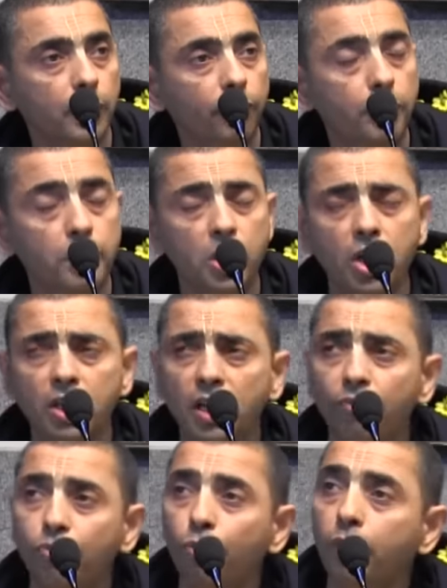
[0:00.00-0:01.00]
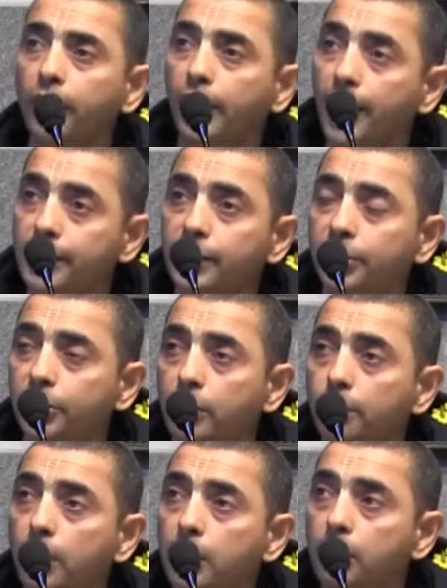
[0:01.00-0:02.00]
We may not have full
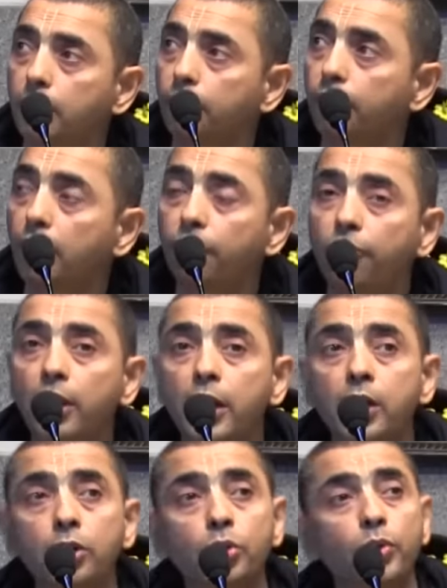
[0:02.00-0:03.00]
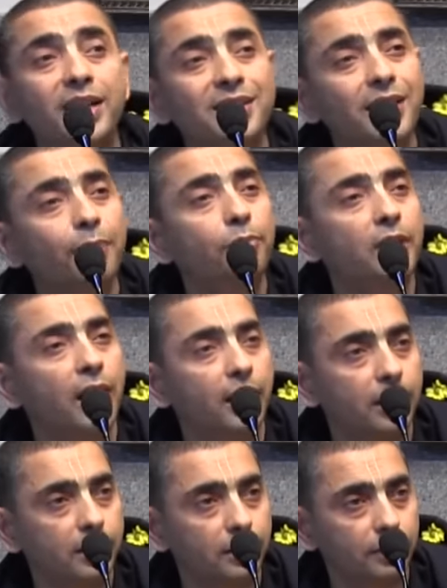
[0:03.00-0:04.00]
realization, but we are willing to accept
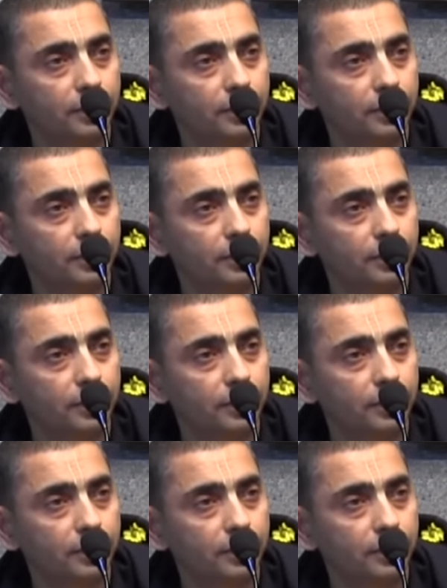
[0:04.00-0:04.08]
that.